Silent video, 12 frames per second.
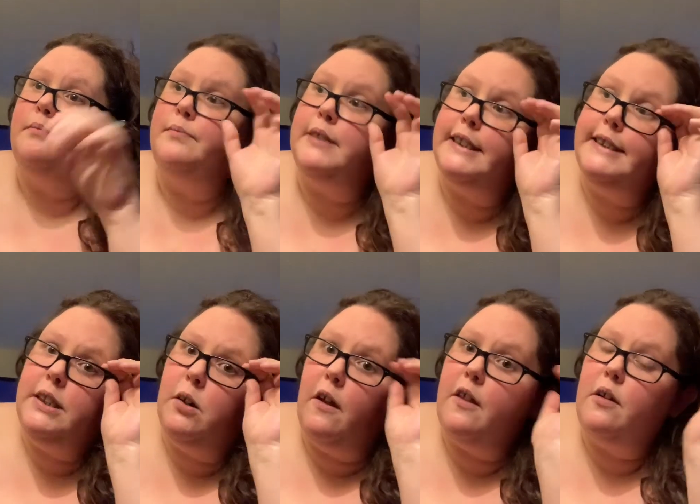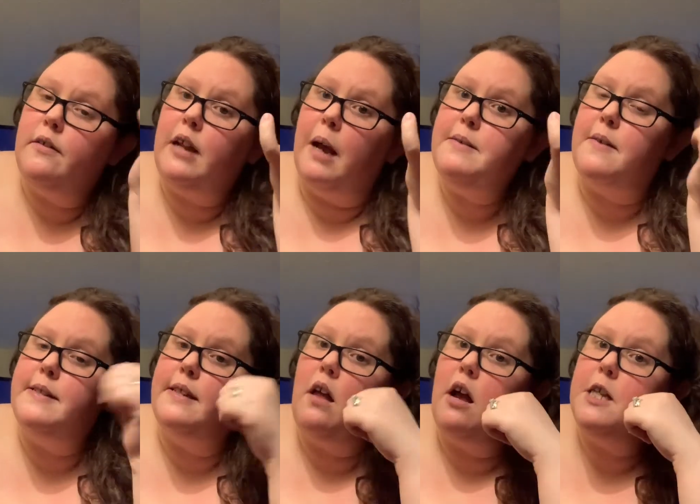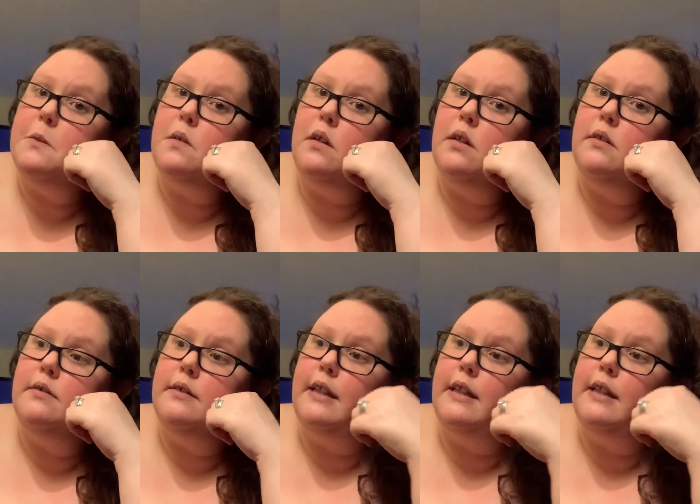Plus, you know, all the times I was in the hospital,